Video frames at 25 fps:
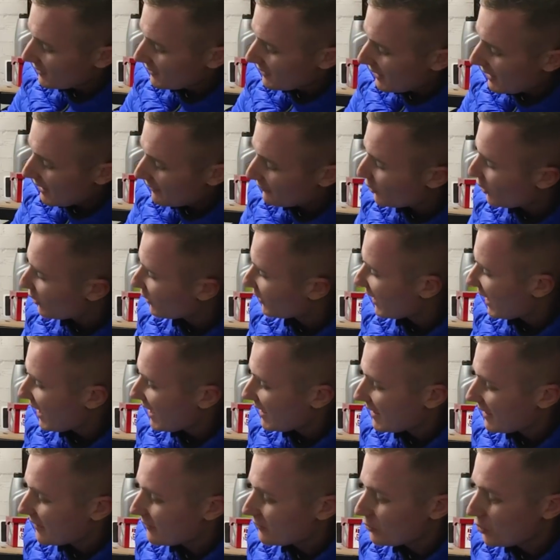I've gone
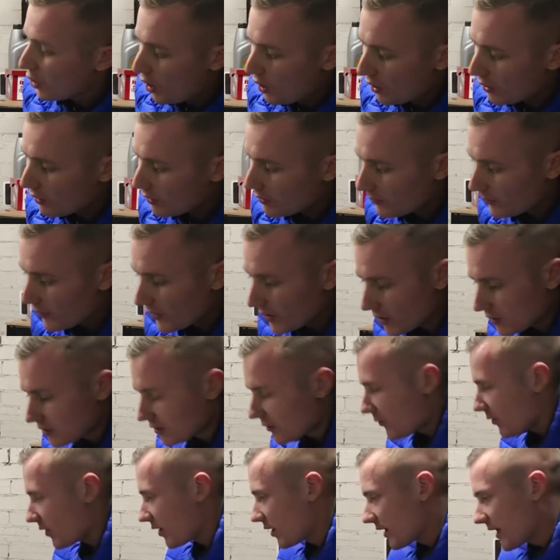K&N not because I
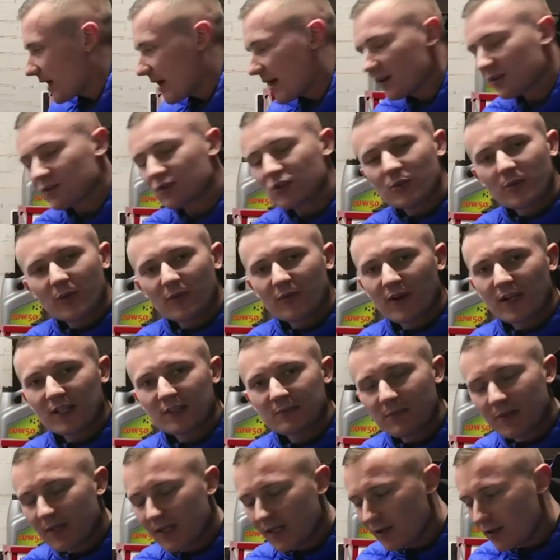want to get a super
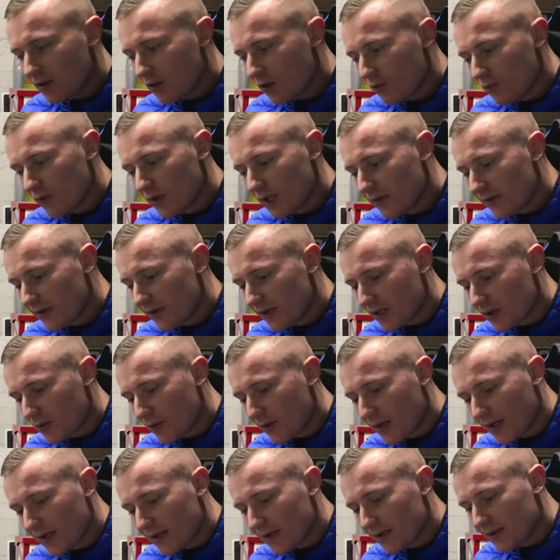fast mini and go really really
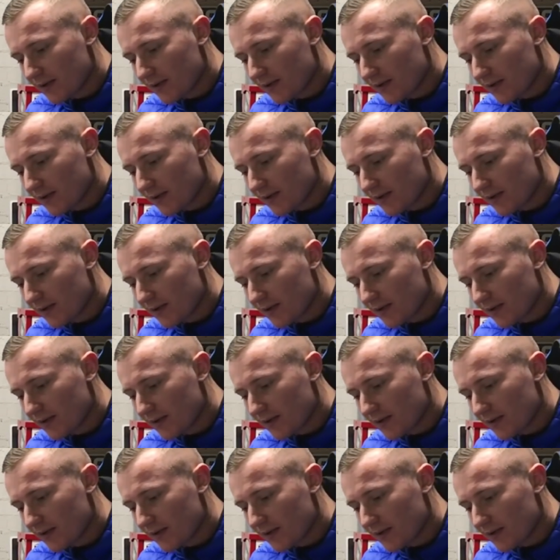quick.